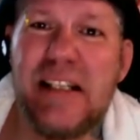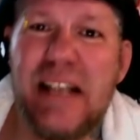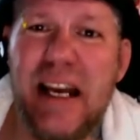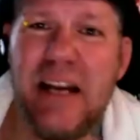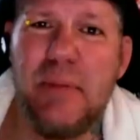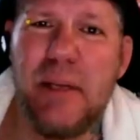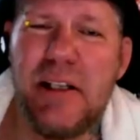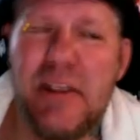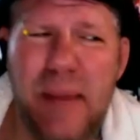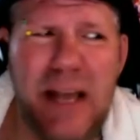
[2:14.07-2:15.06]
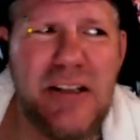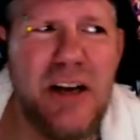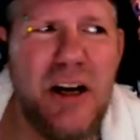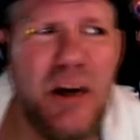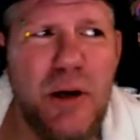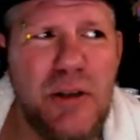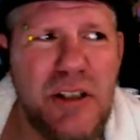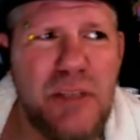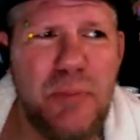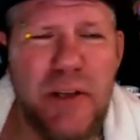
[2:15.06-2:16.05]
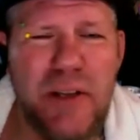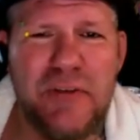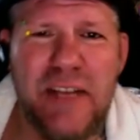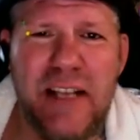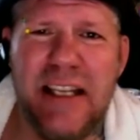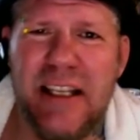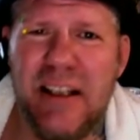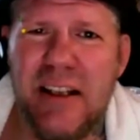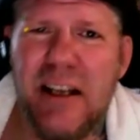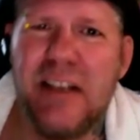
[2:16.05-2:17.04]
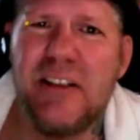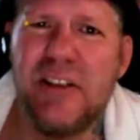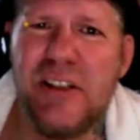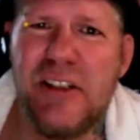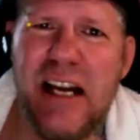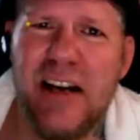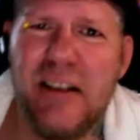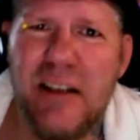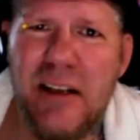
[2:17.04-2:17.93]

again because the masked co-host is pretty flaky, it turns out.